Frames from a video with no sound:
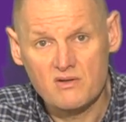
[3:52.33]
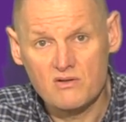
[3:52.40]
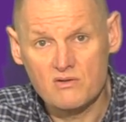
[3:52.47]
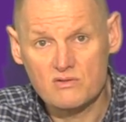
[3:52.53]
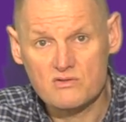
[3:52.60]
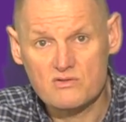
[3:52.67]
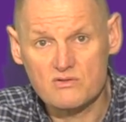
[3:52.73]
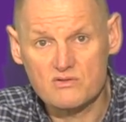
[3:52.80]

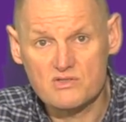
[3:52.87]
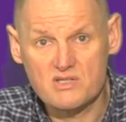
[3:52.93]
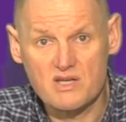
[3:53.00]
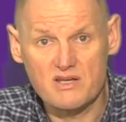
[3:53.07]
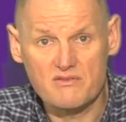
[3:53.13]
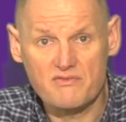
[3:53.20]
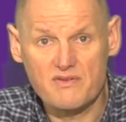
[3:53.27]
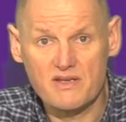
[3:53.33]
Also,
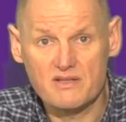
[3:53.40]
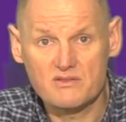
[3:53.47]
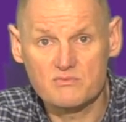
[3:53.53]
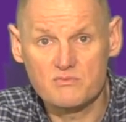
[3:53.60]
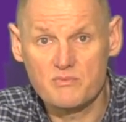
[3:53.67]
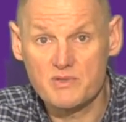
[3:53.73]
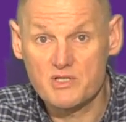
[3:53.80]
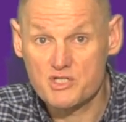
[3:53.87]
side effects
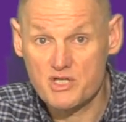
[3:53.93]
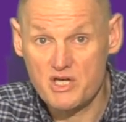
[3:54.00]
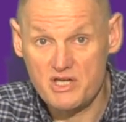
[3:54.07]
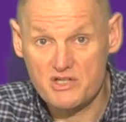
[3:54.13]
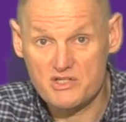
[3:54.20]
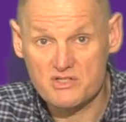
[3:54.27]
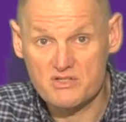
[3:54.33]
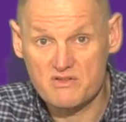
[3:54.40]
would be
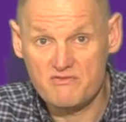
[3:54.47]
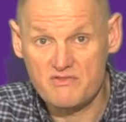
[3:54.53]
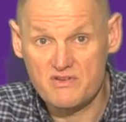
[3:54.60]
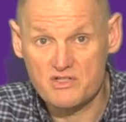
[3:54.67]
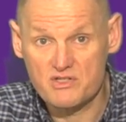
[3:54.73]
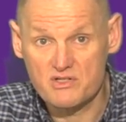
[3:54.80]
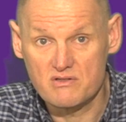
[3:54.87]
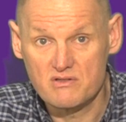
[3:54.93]
changes in
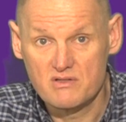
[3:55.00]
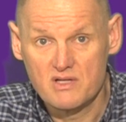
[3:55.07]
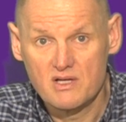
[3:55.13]
vision,